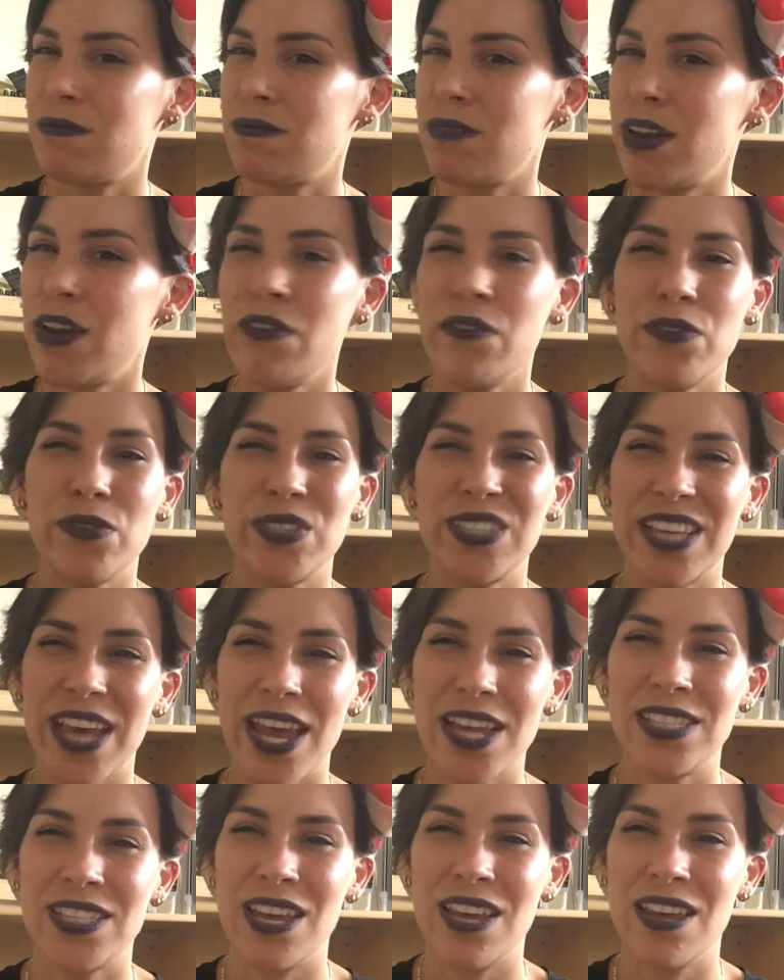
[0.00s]
I don't know if it was
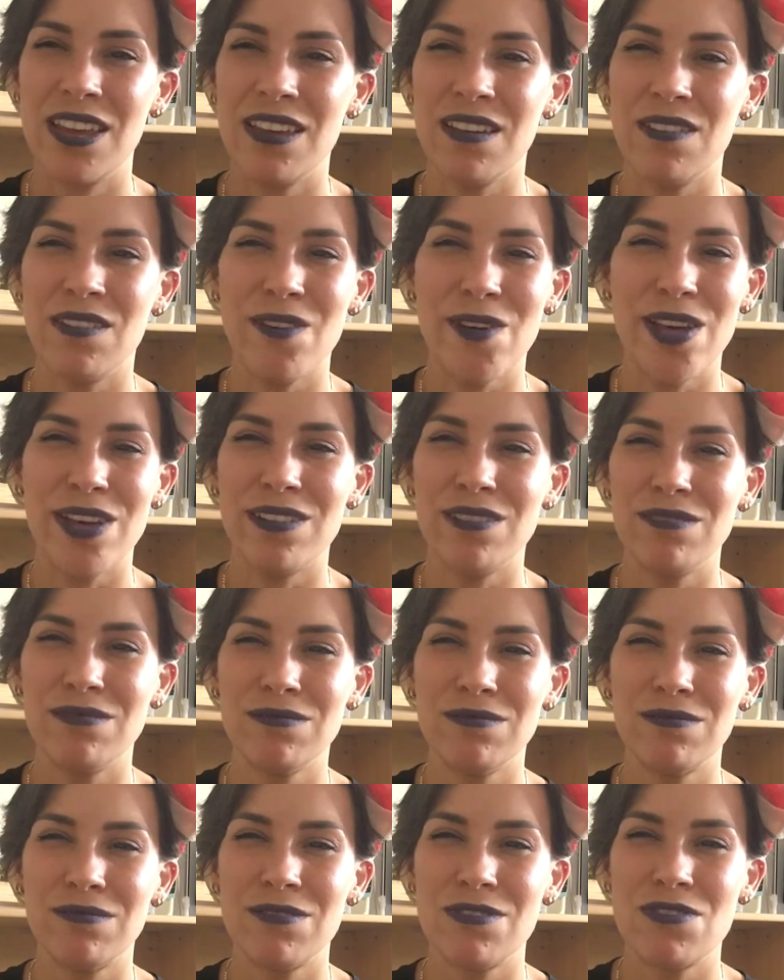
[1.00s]
KT or
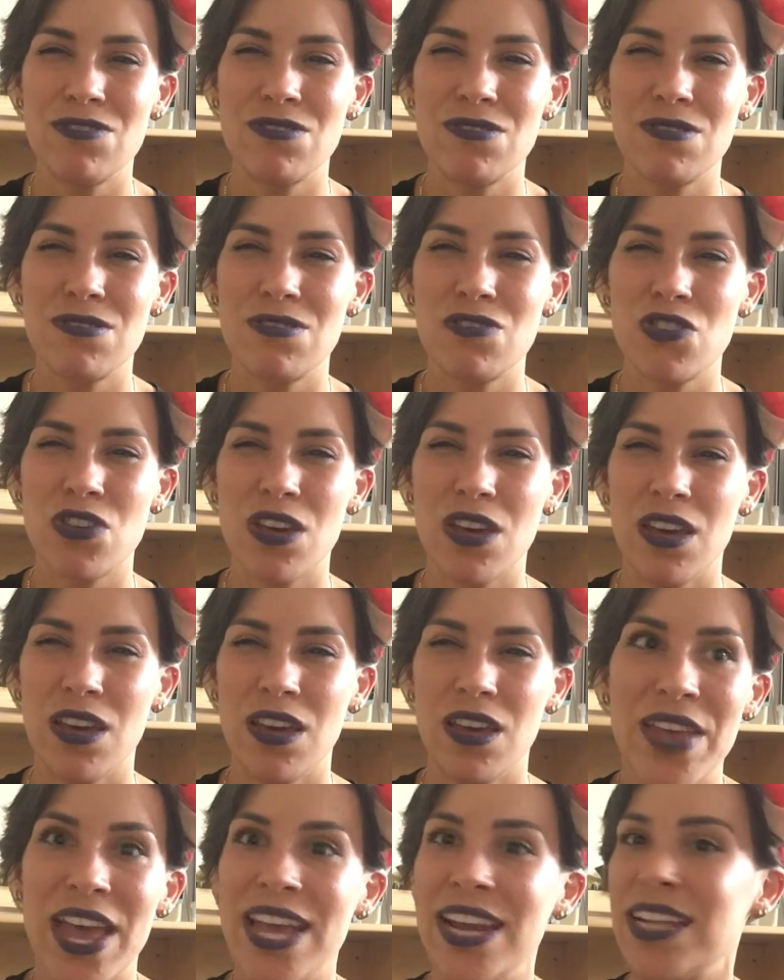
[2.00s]

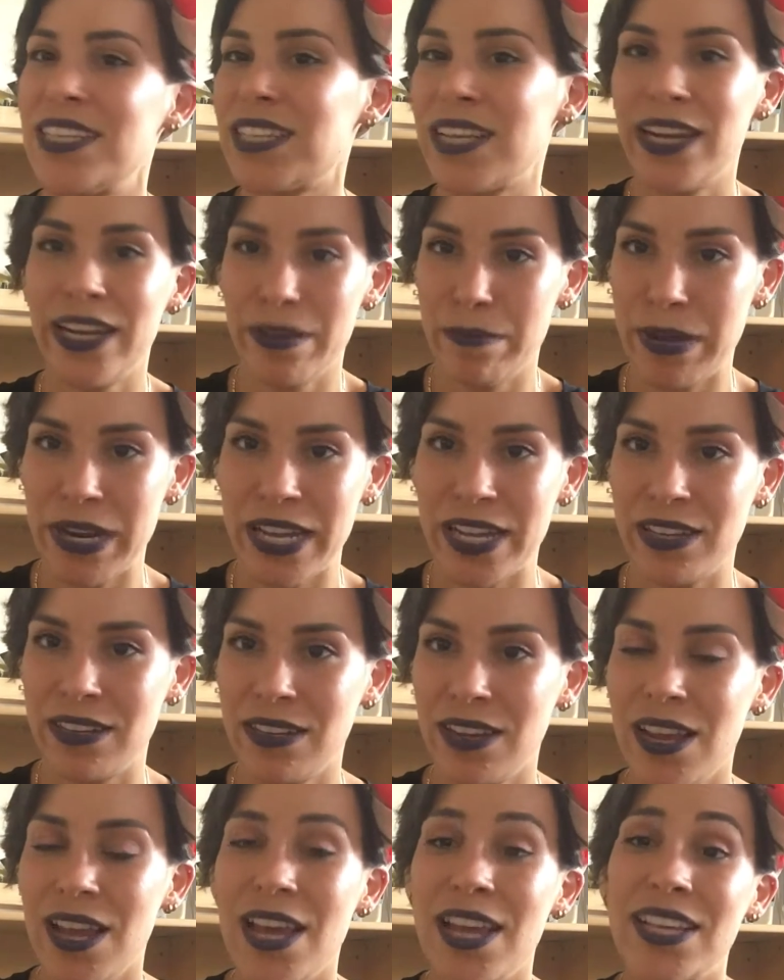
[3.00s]
LG, and it's unlimited.
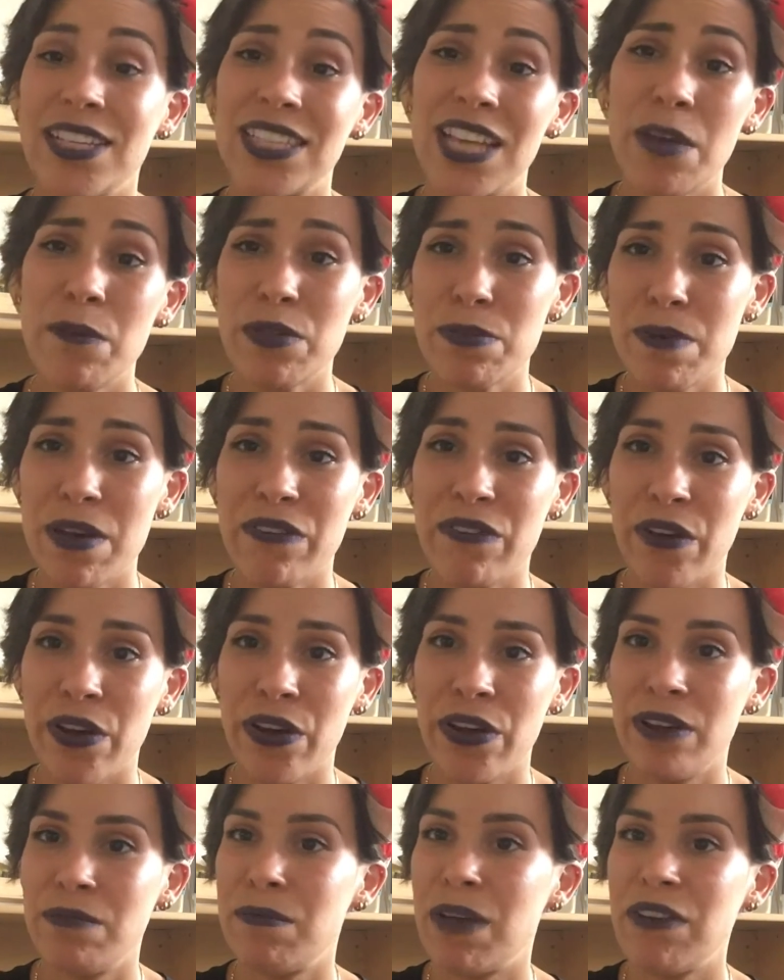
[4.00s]
Same with my
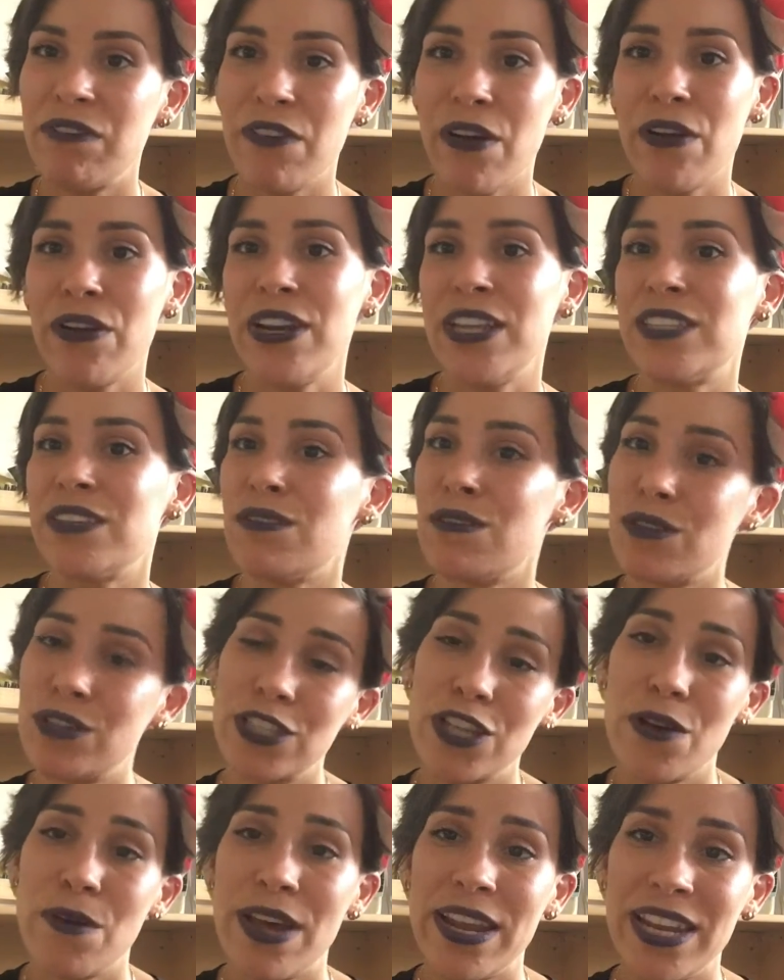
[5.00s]
phone. My phone is
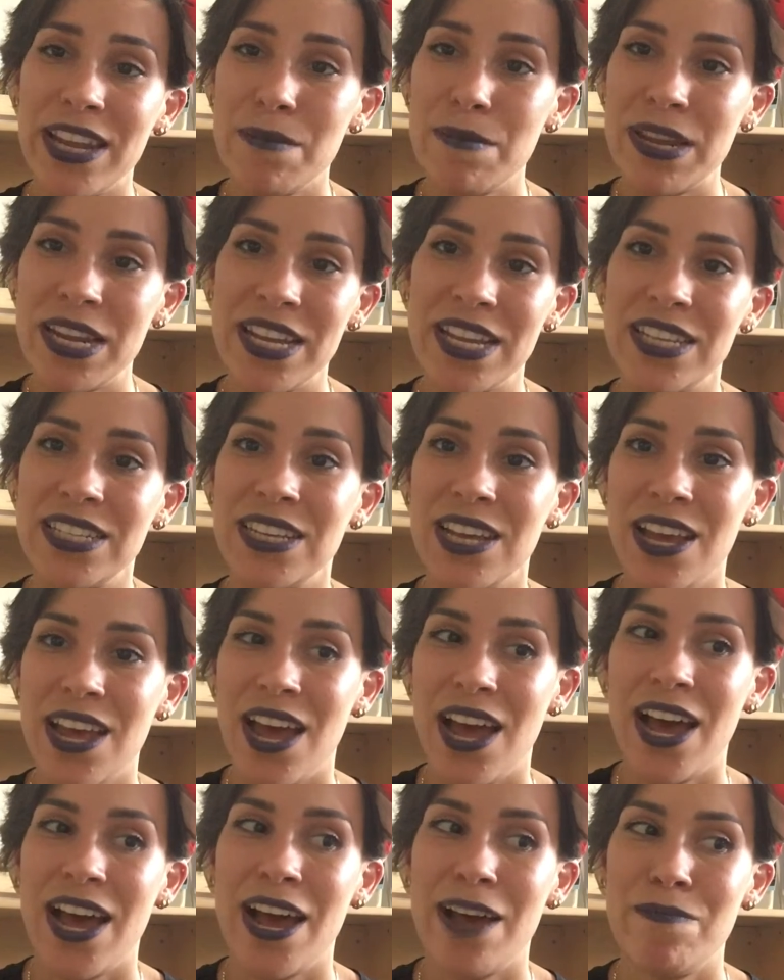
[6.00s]
also unlimited.
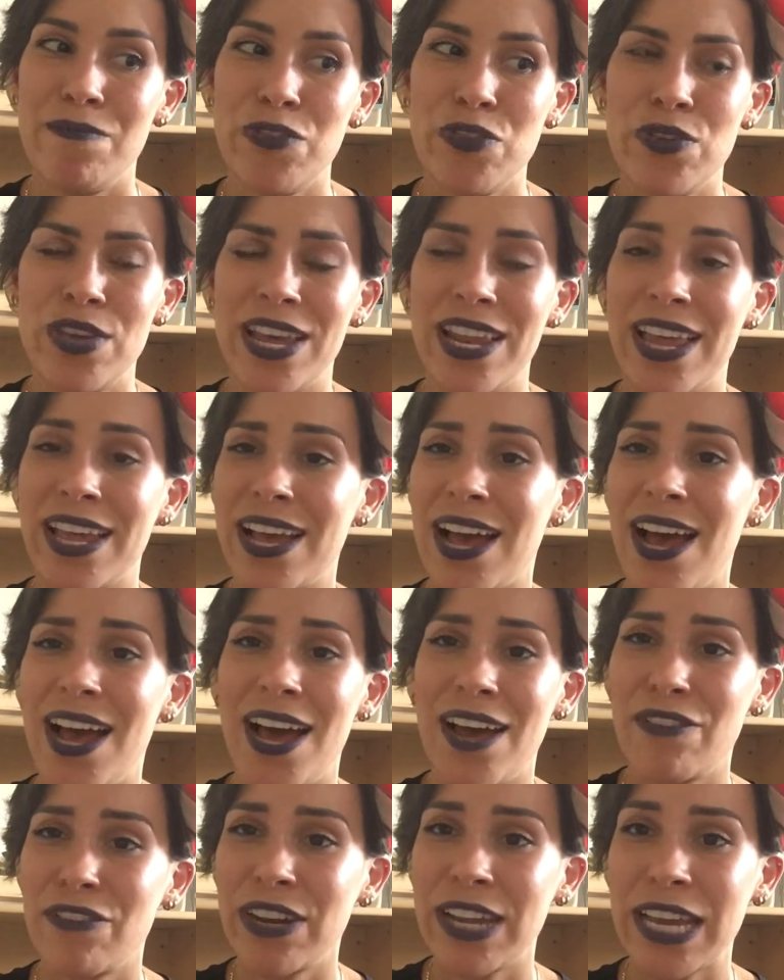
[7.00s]
You get like
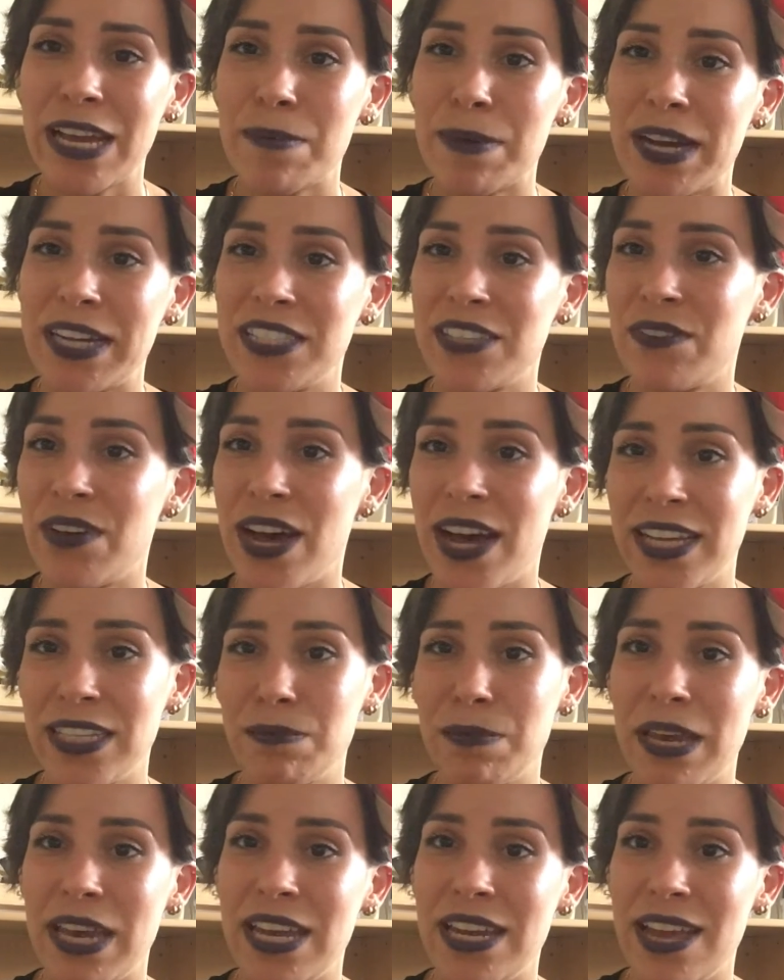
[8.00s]
100 gigabytes of high
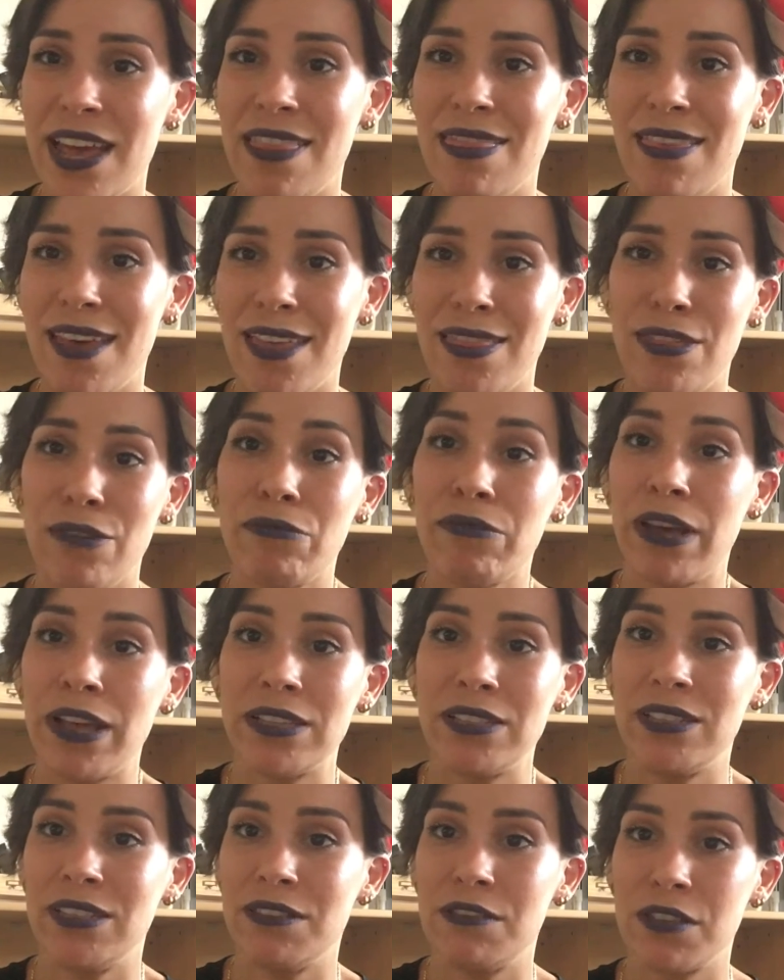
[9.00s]
speed and then the
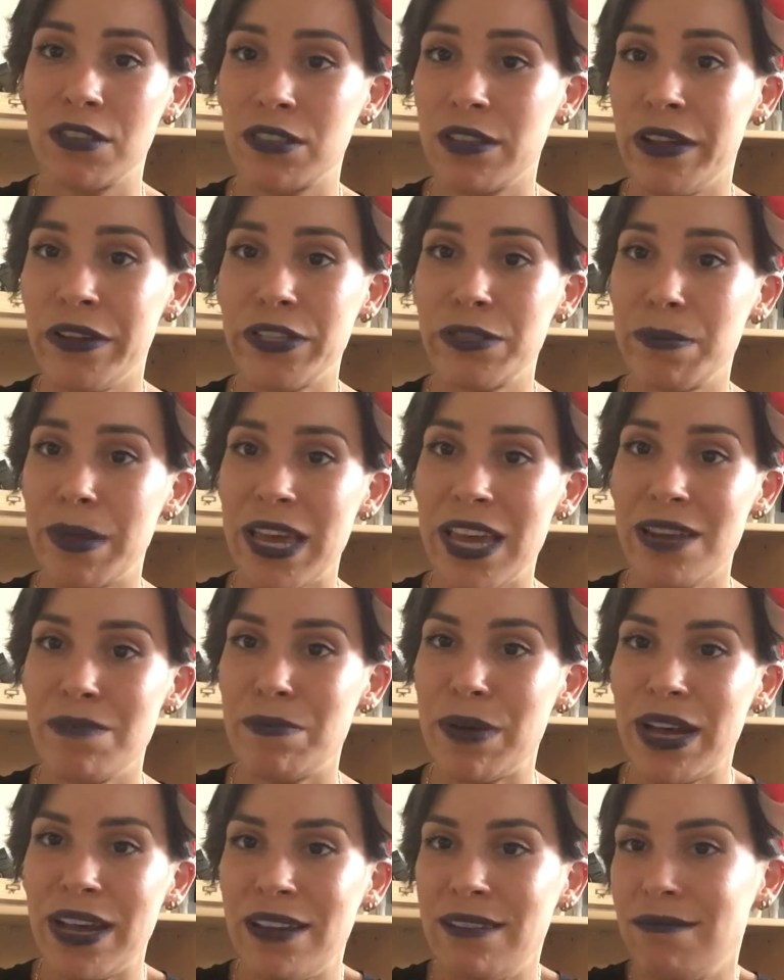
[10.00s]
rest is just low speed,
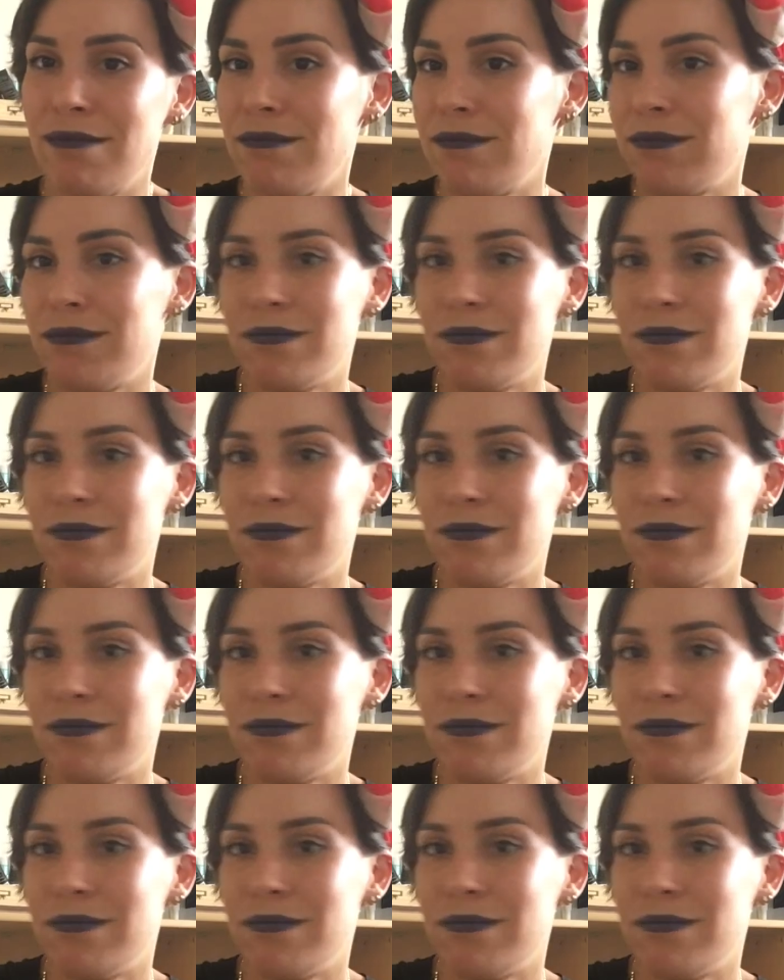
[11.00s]
but